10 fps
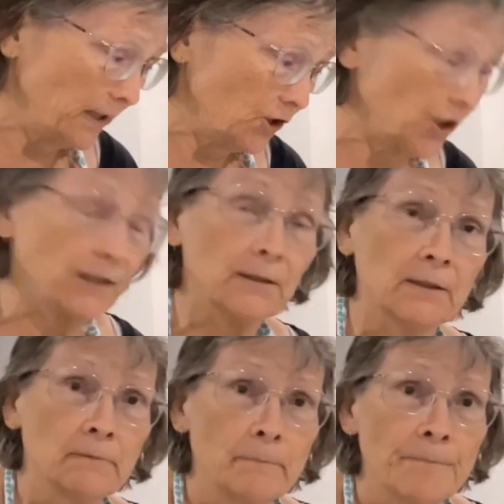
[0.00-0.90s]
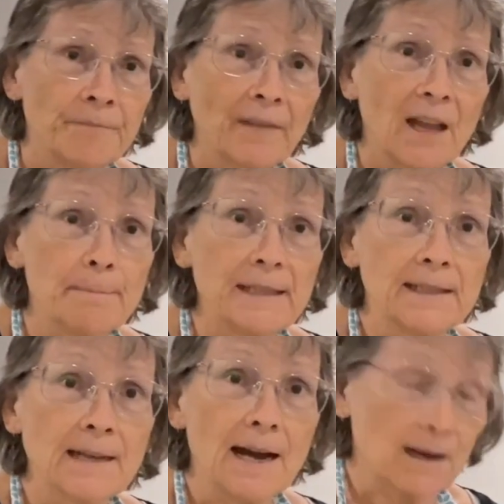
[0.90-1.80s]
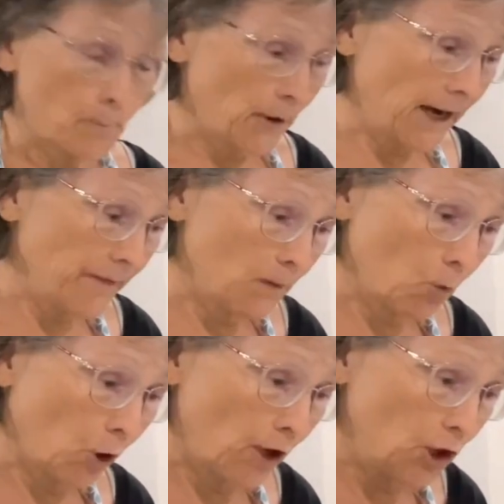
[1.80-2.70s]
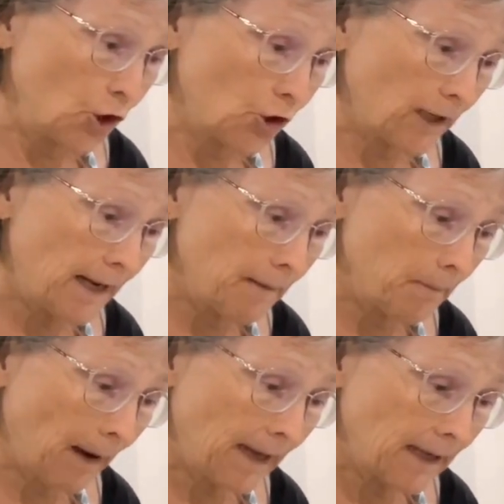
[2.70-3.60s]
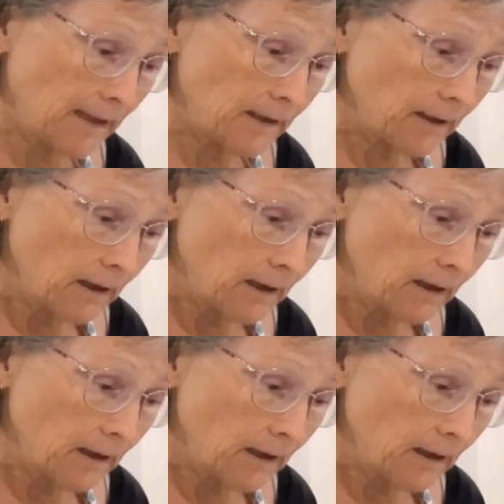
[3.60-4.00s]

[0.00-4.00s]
It's just a bit darker brown than what I usually make it.